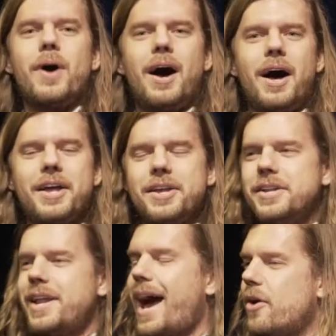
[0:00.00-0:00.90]
uh,
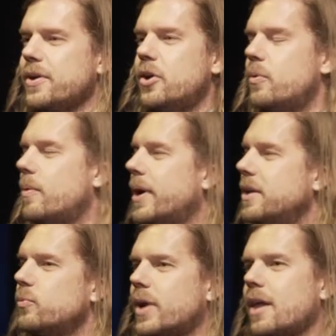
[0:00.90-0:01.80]
now, you know,
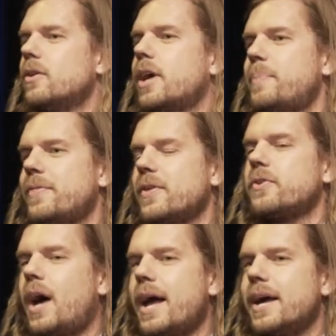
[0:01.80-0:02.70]
when, when I look up at the
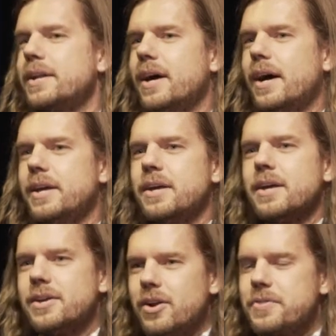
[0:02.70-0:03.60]
sky at night,
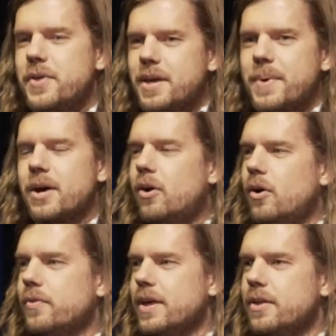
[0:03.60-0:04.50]
you know, I think about
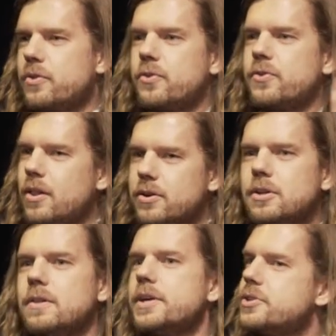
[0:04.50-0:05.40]
all these stellar
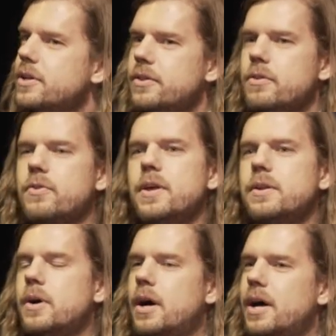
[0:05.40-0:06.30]
collisions
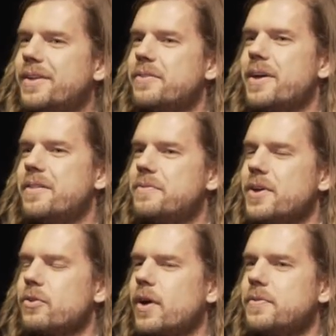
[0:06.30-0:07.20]
and, uh, and
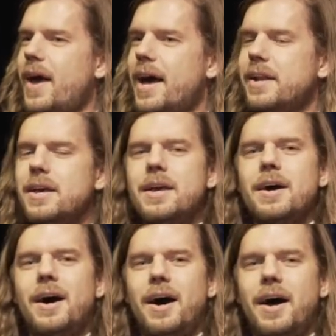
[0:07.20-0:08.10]
things like that.
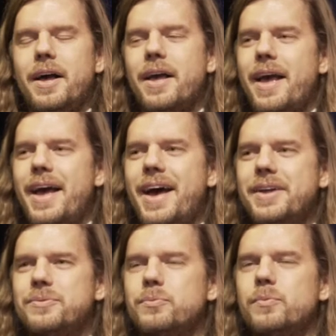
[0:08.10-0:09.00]
Uh,
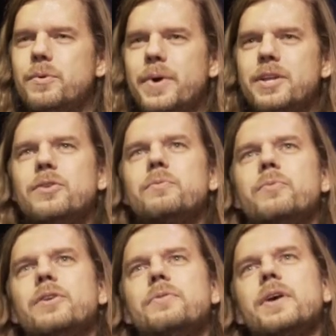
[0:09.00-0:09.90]
and when you,
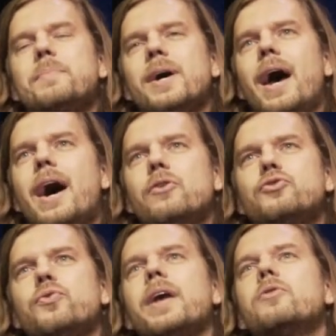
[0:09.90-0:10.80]
when you think about how
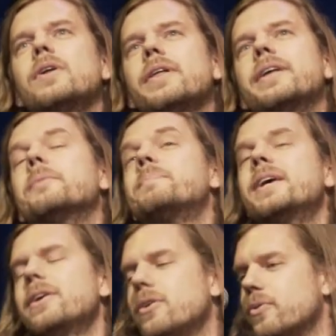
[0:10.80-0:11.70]
tranquil it
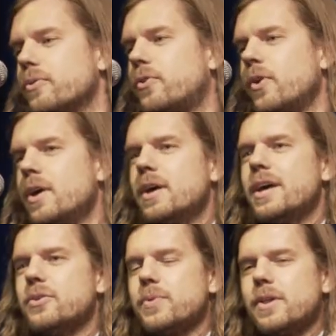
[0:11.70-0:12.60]
appears
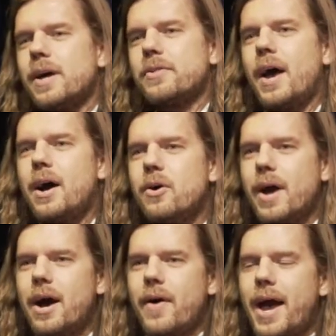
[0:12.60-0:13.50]
and you realize how,
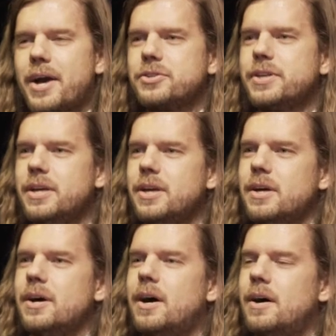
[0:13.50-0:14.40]
how actually
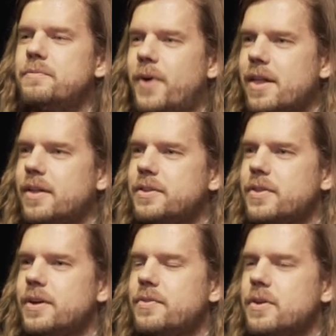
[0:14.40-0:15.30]
uh, violent
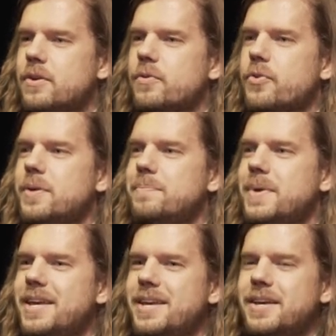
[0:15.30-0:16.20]
the, the universe can
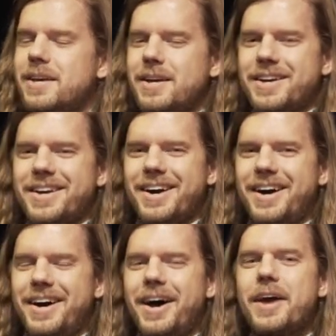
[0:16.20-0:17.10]
be,
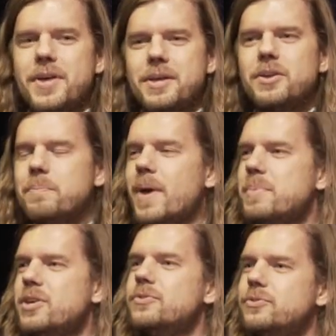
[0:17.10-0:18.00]
uh, I think you know,
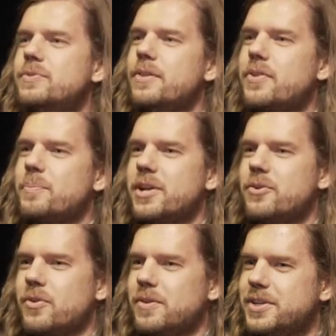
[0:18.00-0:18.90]
maybe you do need somebody
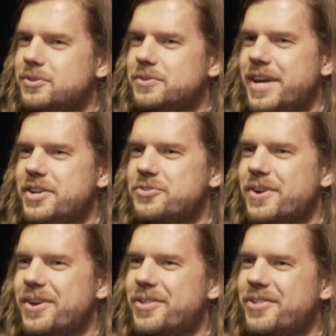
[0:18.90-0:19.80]
who's a little
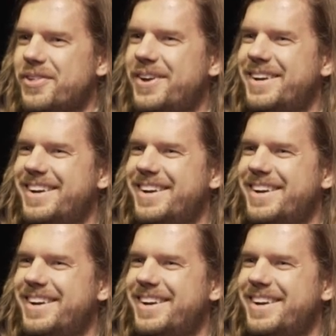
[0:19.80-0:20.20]
dangerous,